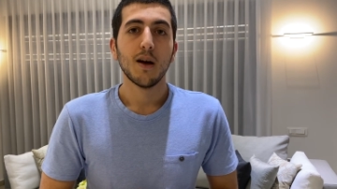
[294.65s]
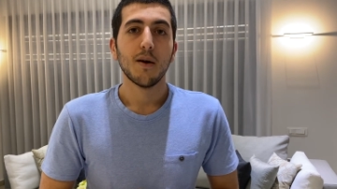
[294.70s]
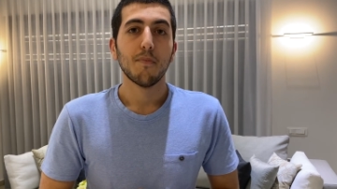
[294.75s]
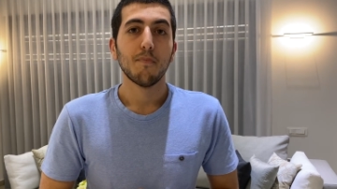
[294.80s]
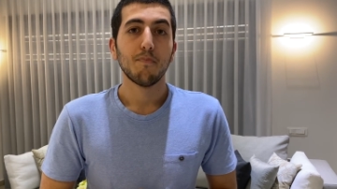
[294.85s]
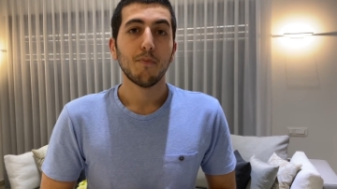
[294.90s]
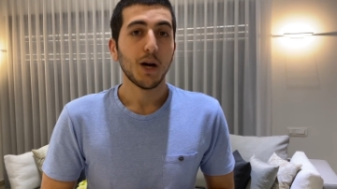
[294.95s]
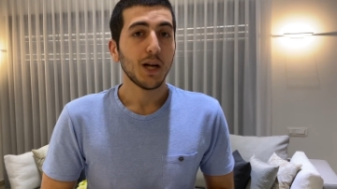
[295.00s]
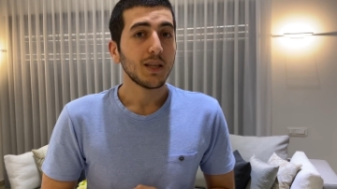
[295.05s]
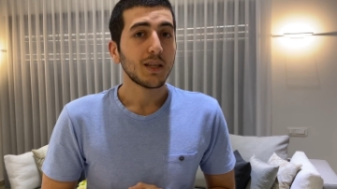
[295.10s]

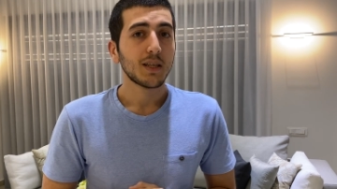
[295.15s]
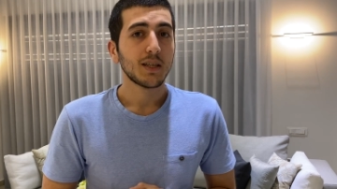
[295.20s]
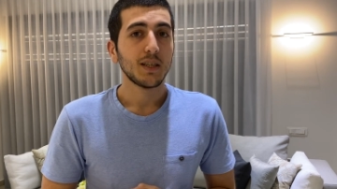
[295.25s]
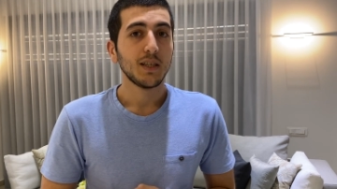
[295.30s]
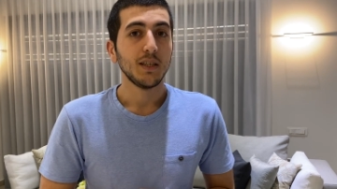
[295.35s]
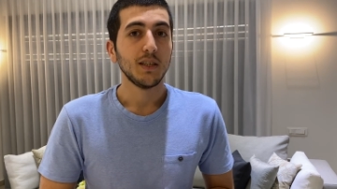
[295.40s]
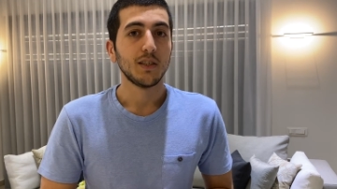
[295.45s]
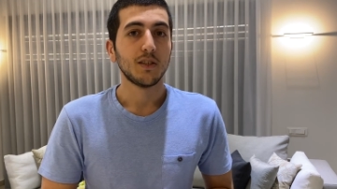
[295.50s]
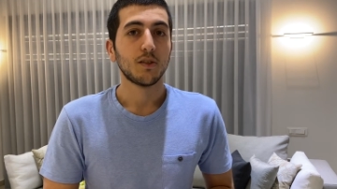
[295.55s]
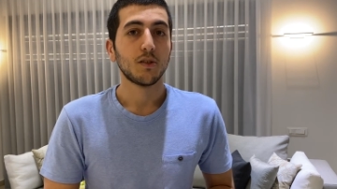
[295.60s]
but
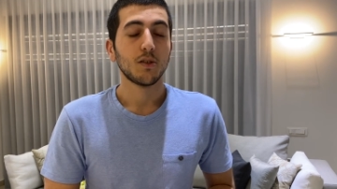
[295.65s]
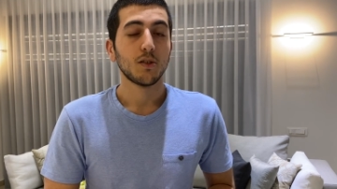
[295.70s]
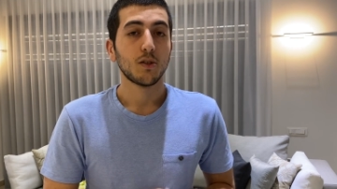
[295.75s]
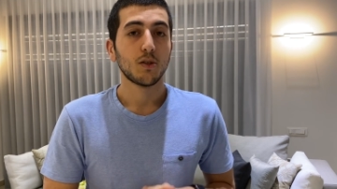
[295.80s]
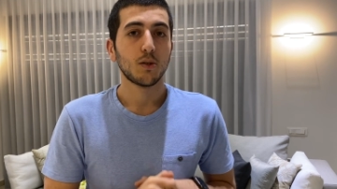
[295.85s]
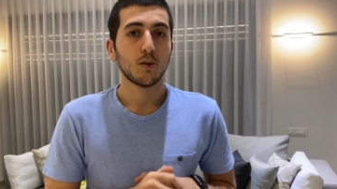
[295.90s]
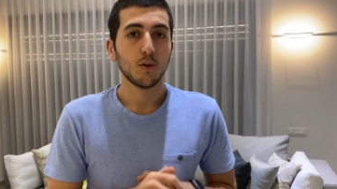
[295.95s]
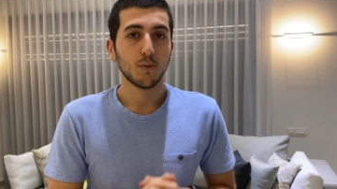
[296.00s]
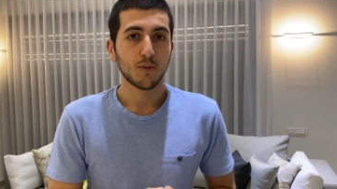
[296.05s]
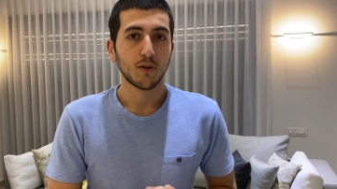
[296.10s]
is
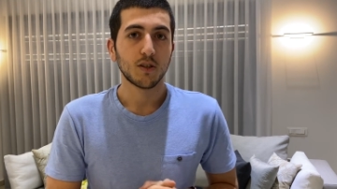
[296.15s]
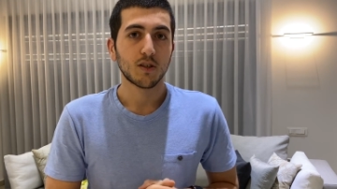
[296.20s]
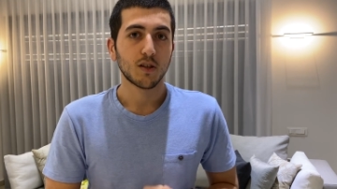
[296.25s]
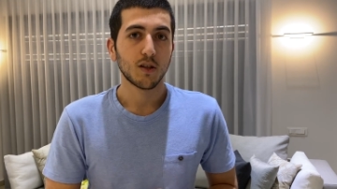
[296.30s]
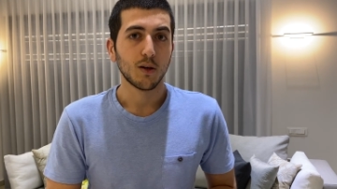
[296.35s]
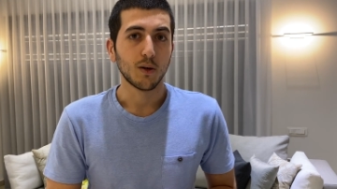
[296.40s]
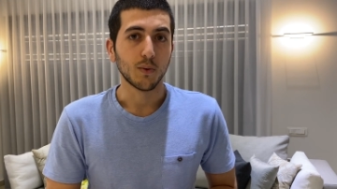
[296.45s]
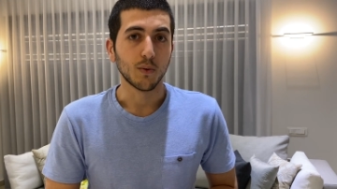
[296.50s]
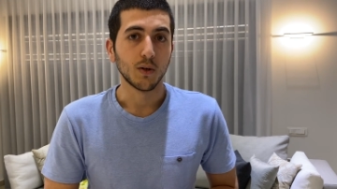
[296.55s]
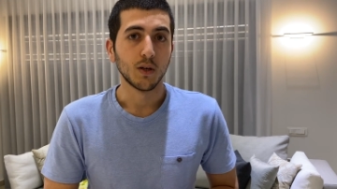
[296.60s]
super
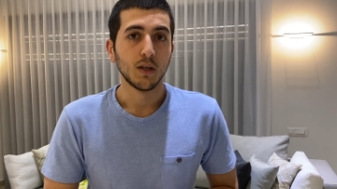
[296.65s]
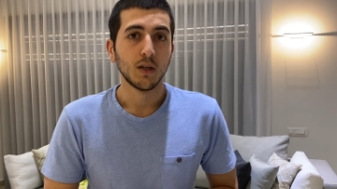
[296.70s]
slow.